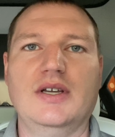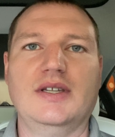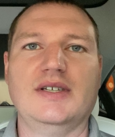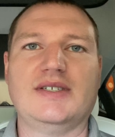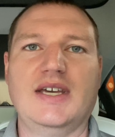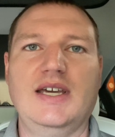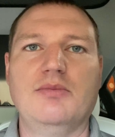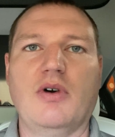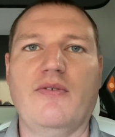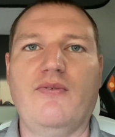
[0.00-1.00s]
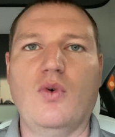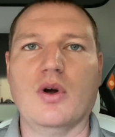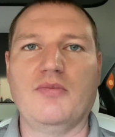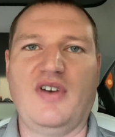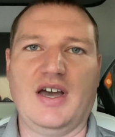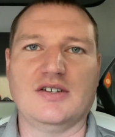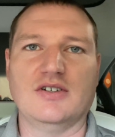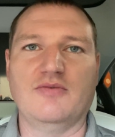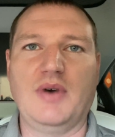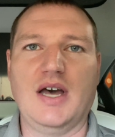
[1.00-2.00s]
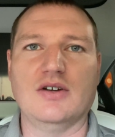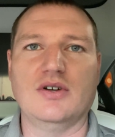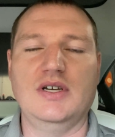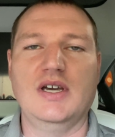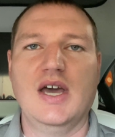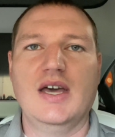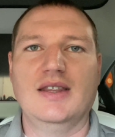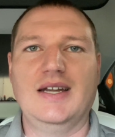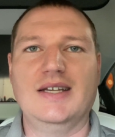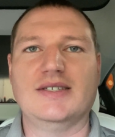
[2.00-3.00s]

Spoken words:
the same form factor of battery that is